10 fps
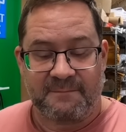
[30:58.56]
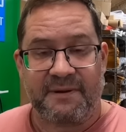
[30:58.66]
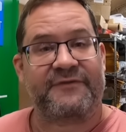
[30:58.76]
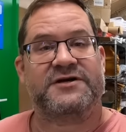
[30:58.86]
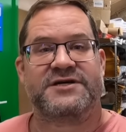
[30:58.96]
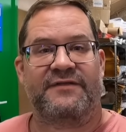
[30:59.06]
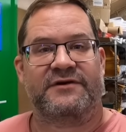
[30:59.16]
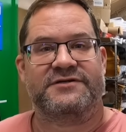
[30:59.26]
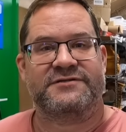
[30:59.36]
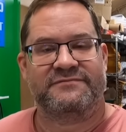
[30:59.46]
But there's
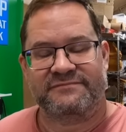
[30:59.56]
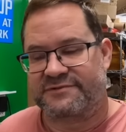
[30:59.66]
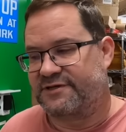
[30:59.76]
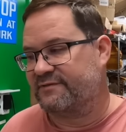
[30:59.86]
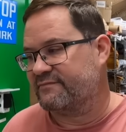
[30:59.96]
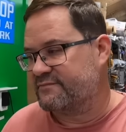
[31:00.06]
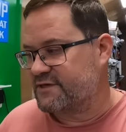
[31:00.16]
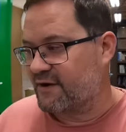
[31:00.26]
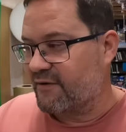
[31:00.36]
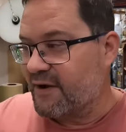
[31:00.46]
others too.
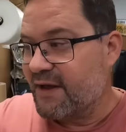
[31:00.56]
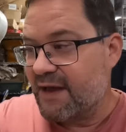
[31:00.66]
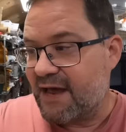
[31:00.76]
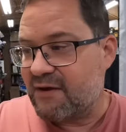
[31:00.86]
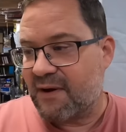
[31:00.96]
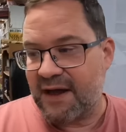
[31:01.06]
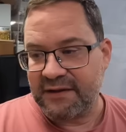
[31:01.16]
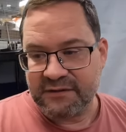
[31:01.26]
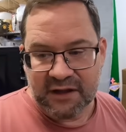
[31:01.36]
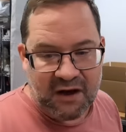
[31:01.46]
So
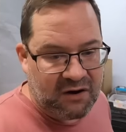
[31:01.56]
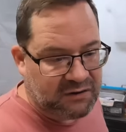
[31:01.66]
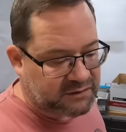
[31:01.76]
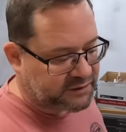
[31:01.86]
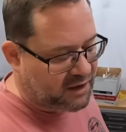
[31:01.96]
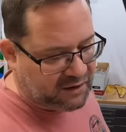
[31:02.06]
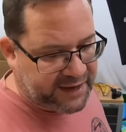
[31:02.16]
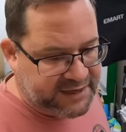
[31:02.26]
anyway, long, long